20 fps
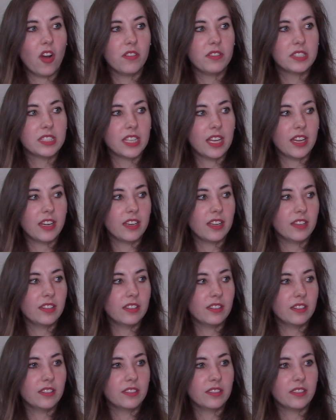of a
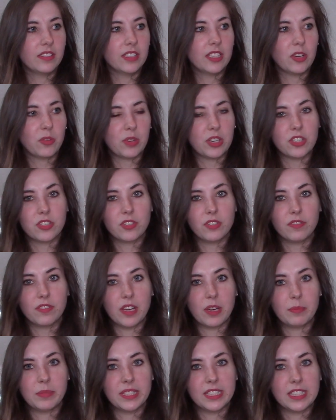sudden the original
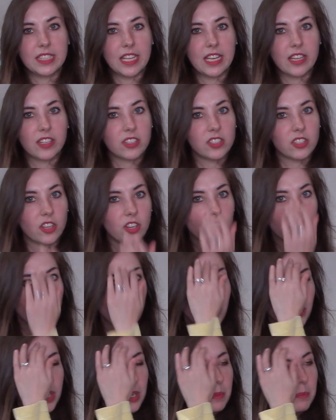family's things start
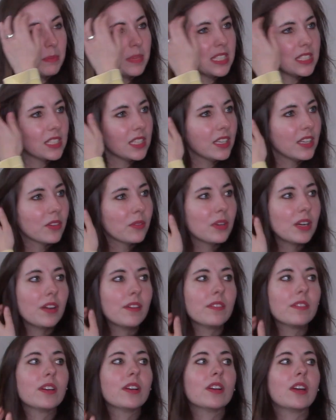going missing
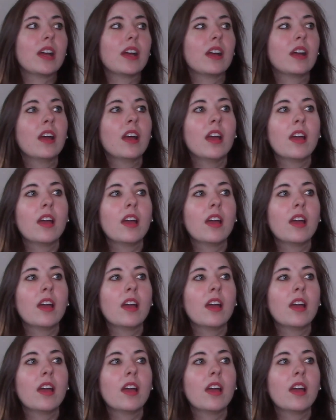whenever